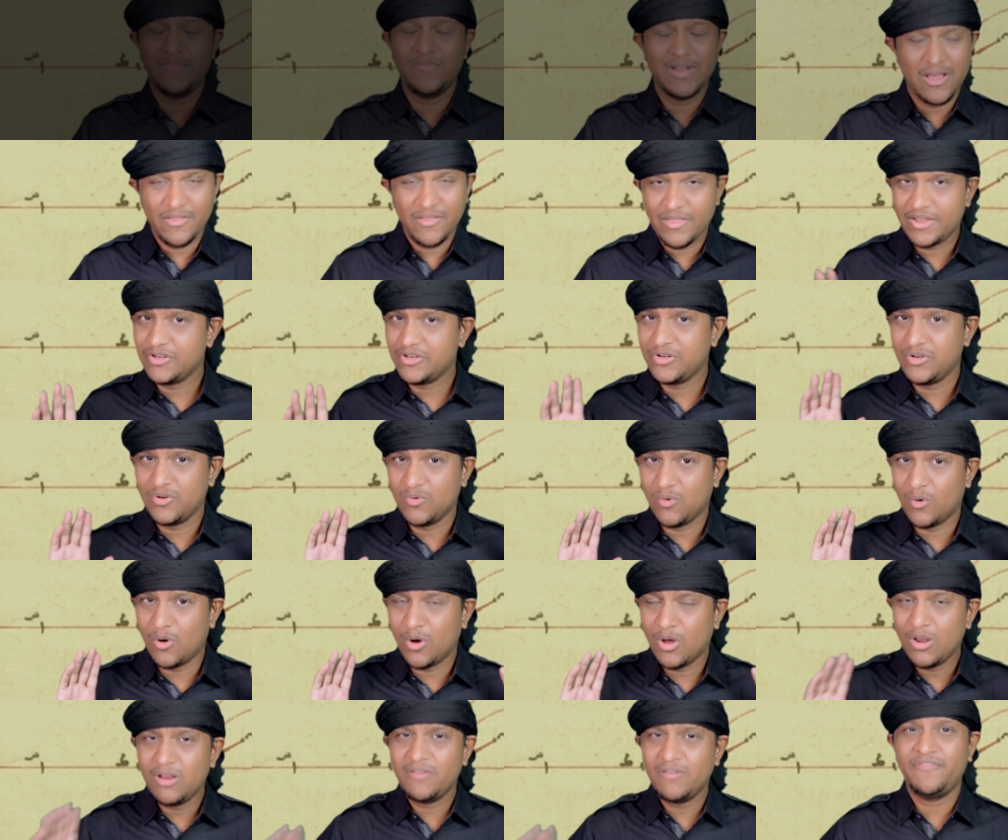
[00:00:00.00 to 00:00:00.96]
Now that you know
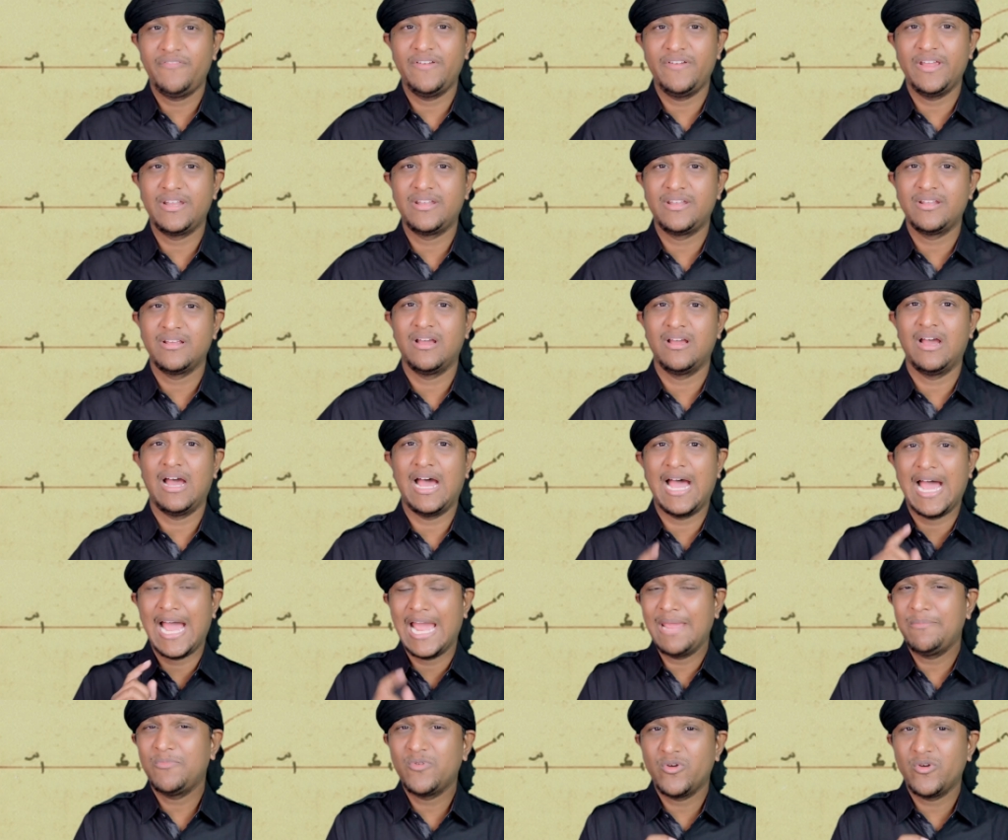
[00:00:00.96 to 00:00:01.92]
all of it,
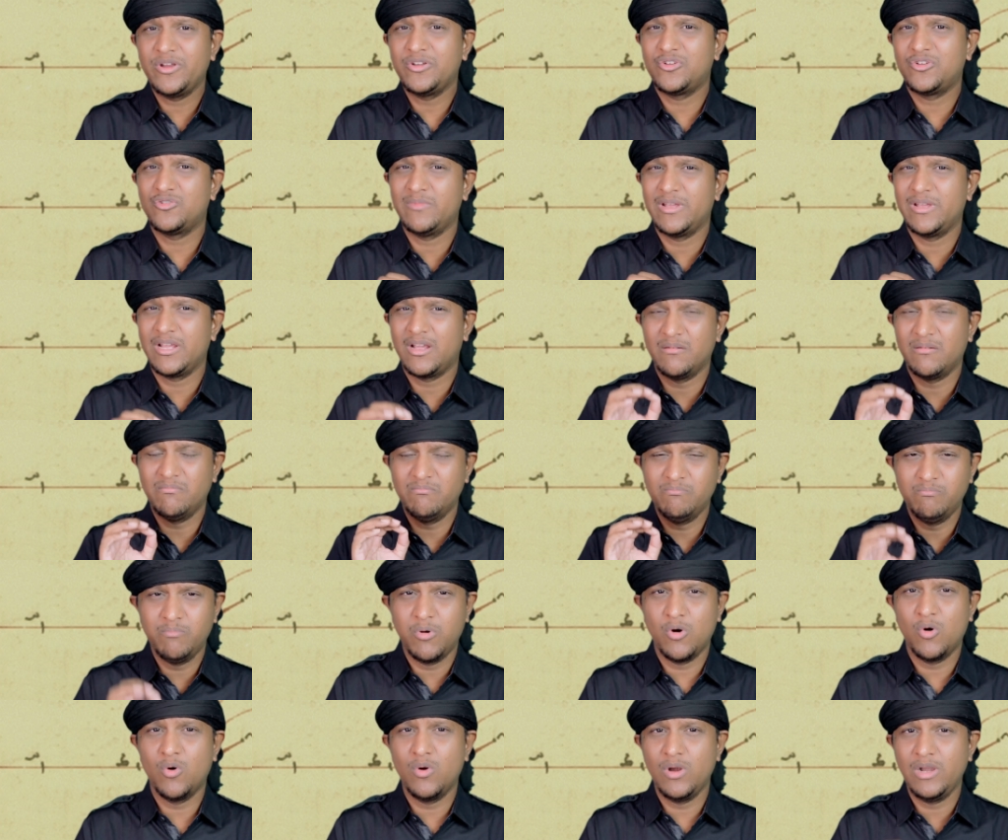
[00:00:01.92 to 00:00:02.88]
I'm going to make a
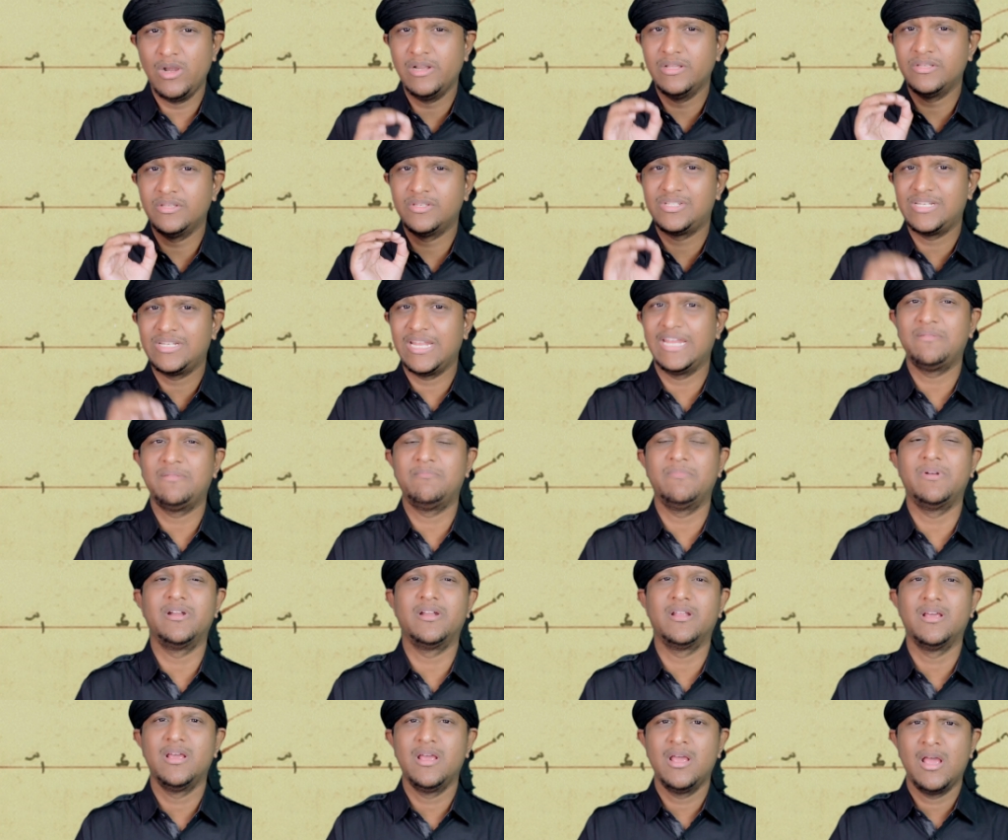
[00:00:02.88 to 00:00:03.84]
bold
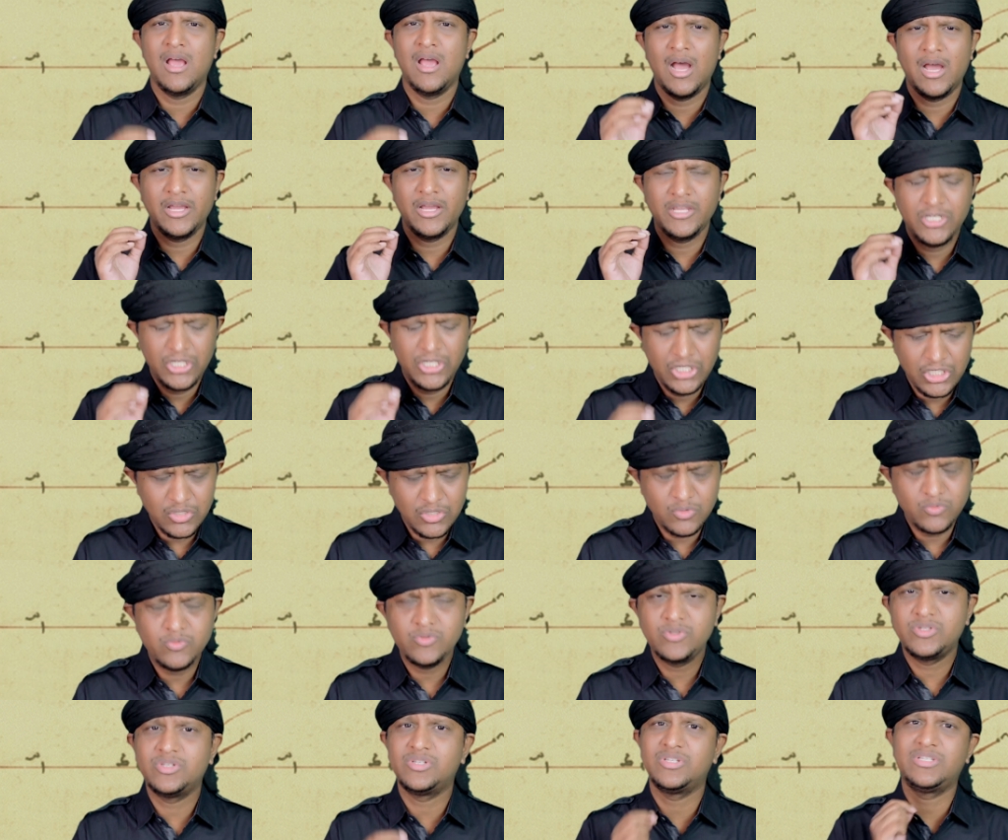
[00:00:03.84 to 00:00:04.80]
statement, a
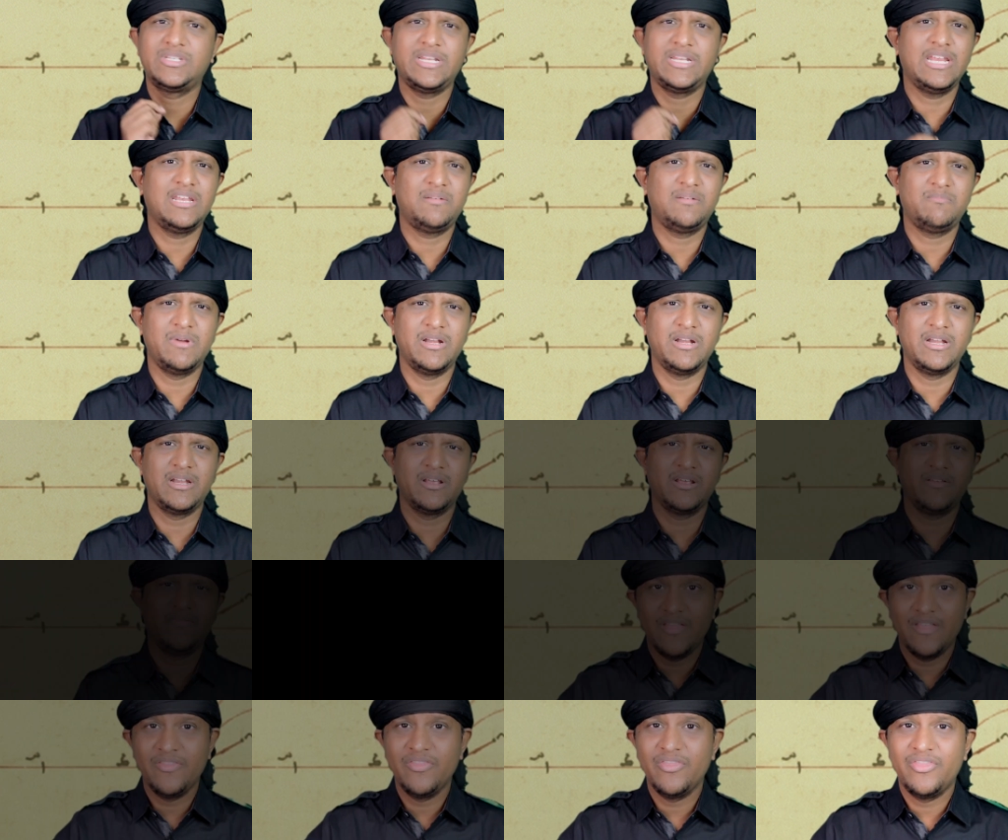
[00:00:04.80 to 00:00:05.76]
huge statement,
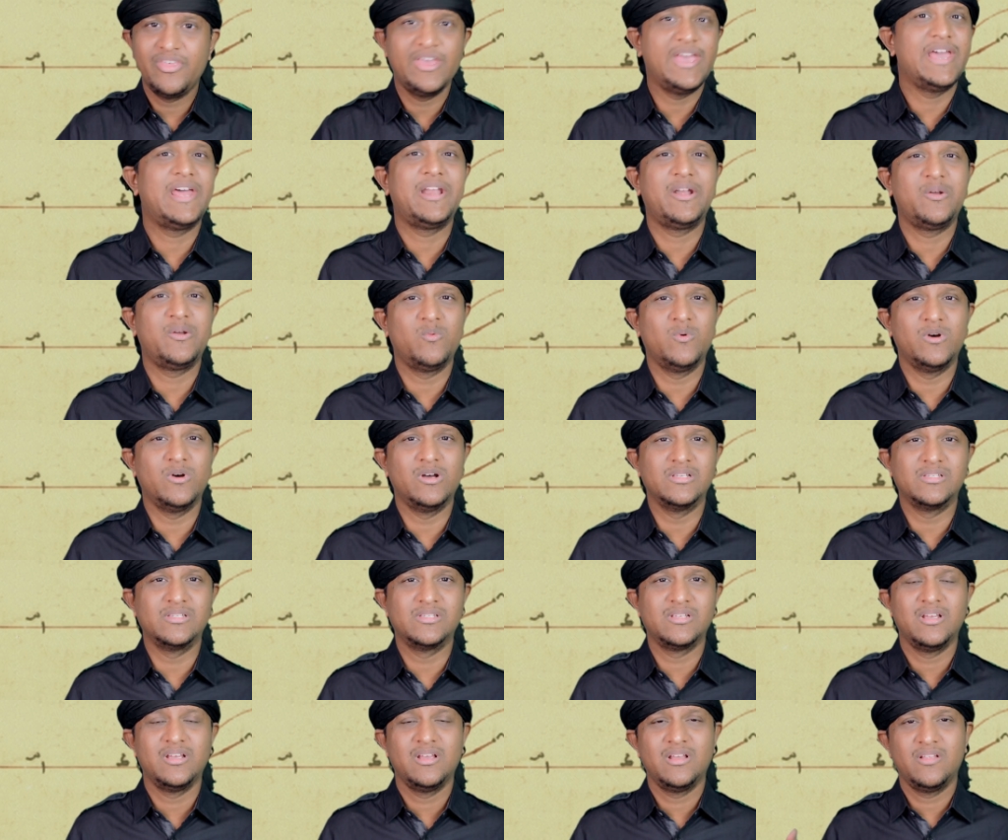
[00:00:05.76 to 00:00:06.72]
and there it
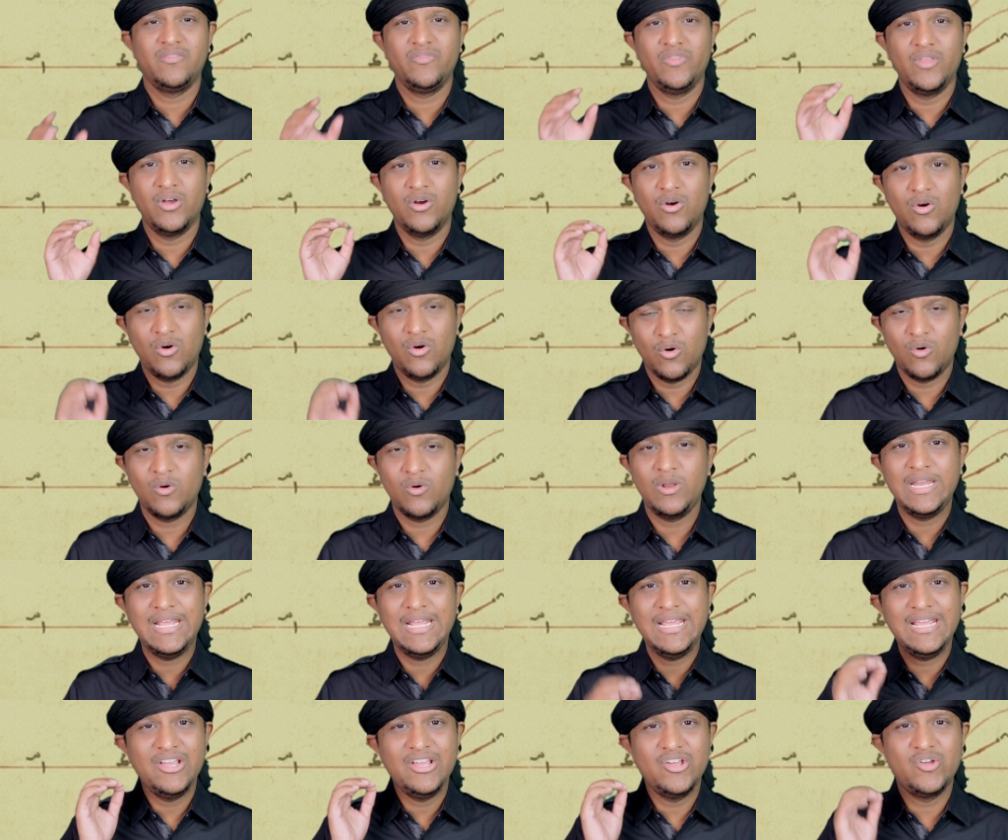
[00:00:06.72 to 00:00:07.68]
was, the
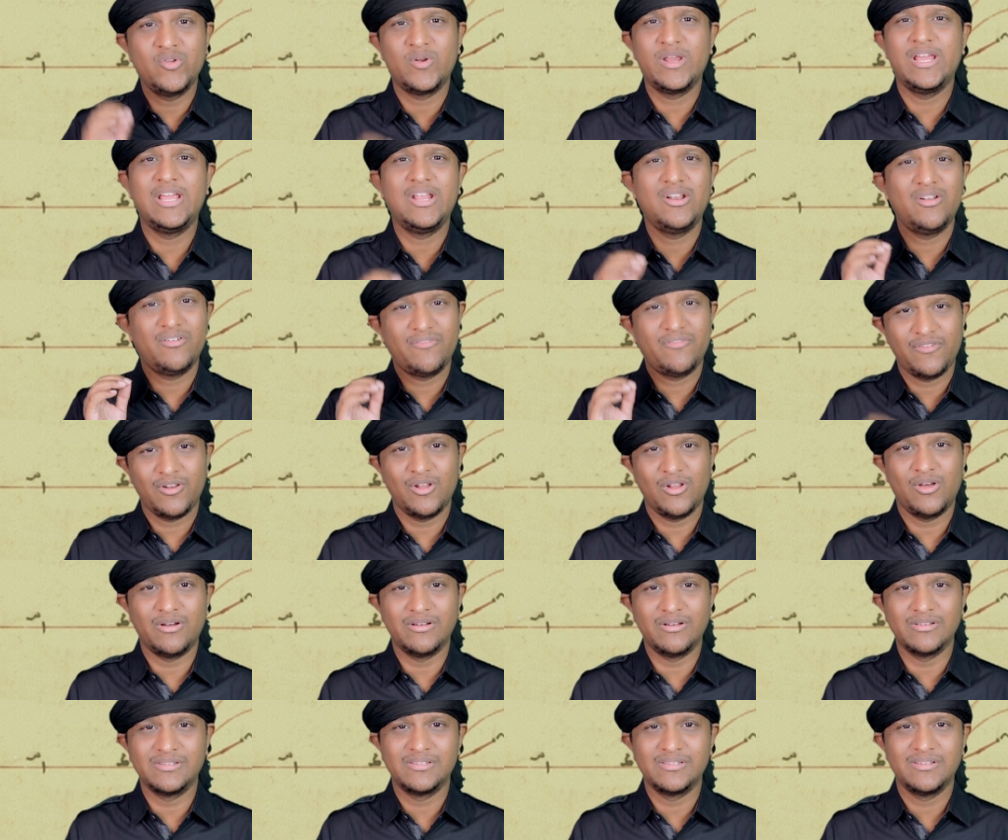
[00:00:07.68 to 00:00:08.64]
holy grail of
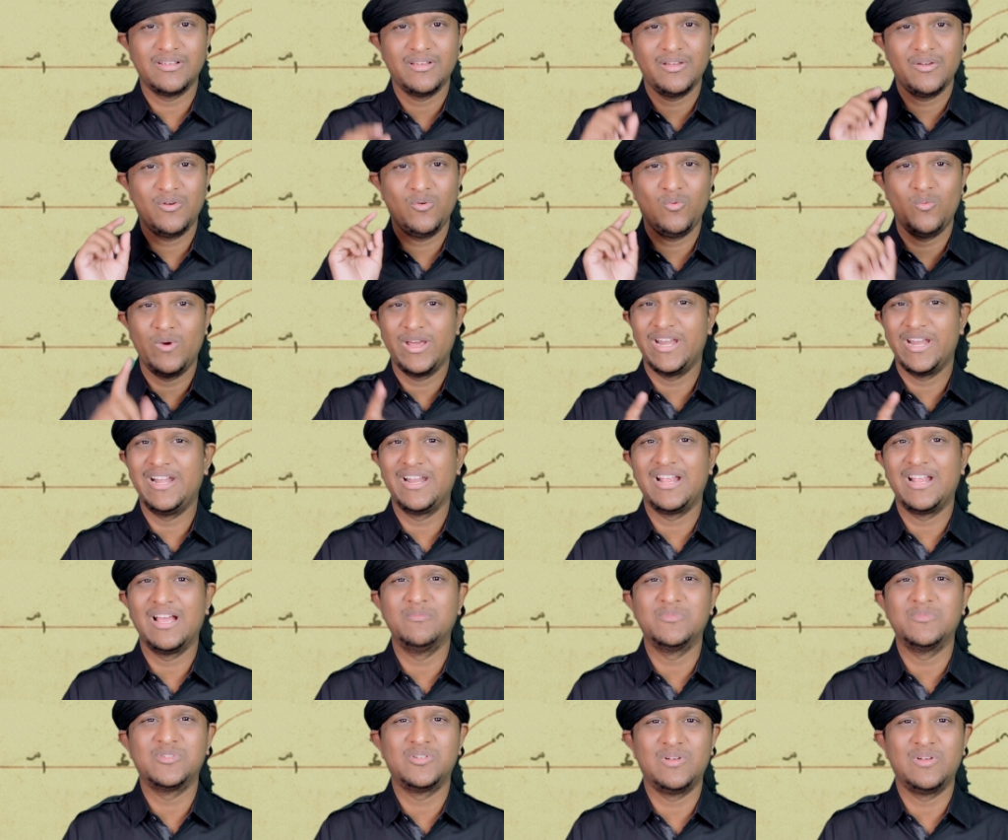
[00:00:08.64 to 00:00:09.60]
laws when it
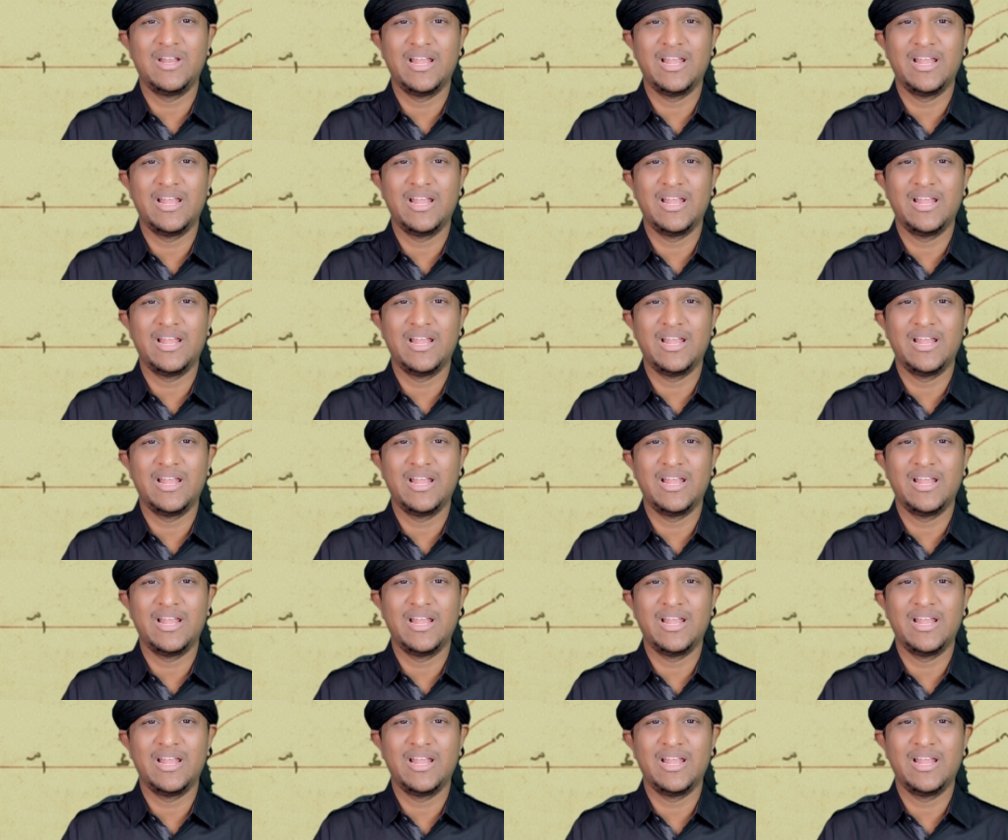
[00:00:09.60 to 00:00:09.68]
comes to